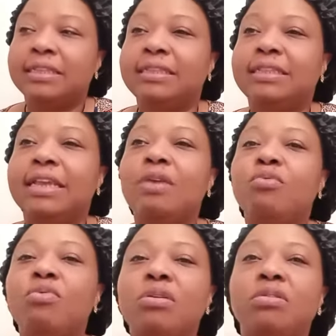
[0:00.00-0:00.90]
they
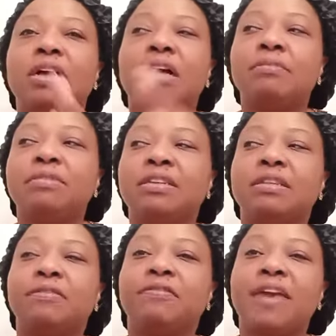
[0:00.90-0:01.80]
will come
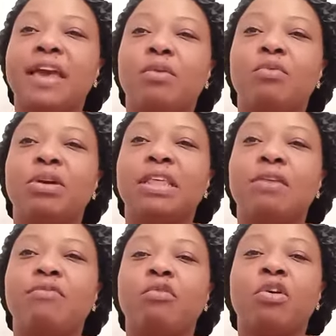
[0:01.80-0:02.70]
to the fact where
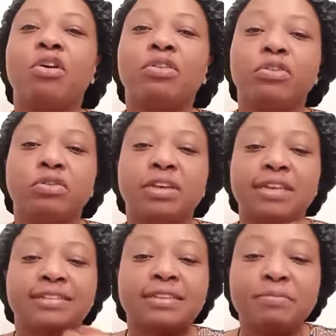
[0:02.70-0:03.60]
they've wronged you
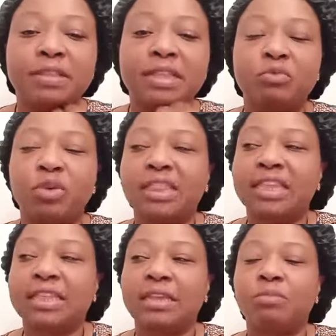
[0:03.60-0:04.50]
because something
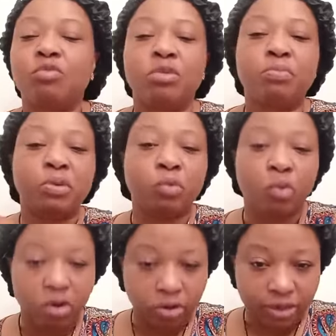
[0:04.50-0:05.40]
within them will be
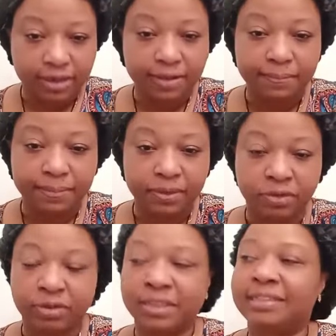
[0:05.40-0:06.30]
wronged.
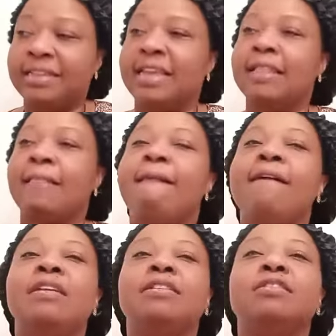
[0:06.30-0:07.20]
You understand?
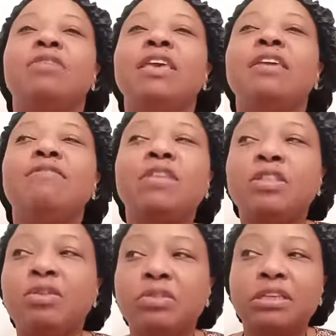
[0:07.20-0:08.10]
So
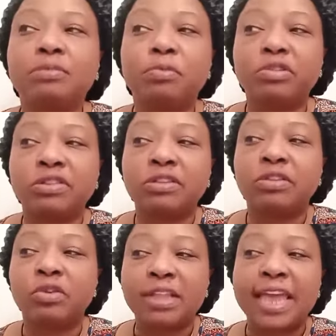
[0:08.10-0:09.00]
even though this
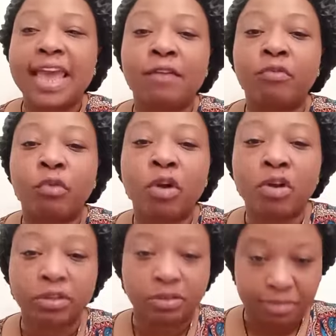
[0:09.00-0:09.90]
person know they have
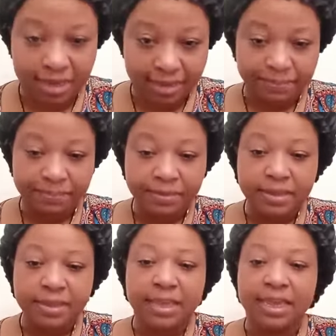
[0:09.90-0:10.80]
wronged me,
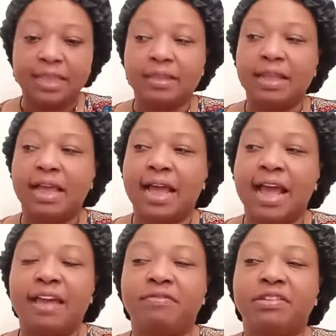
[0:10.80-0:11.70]
and
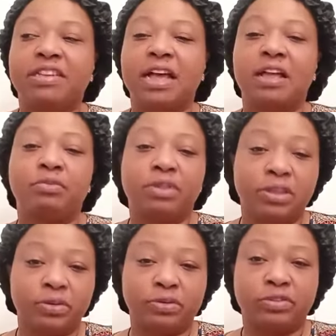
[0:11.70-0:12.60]
I have a child
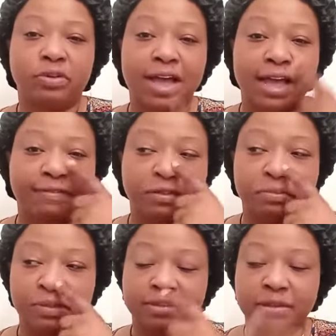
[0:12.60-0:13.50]
with you, so I have to
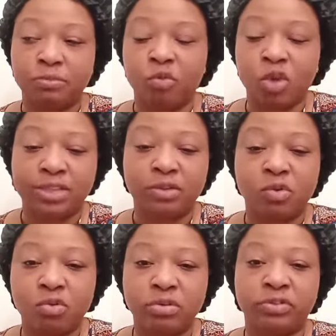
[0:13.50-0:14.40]
be somewhat
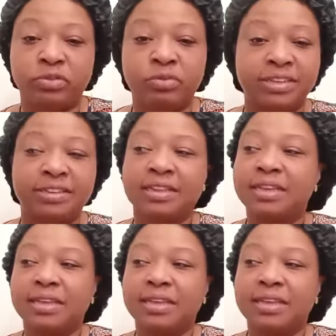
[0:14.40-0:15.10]
cordial, which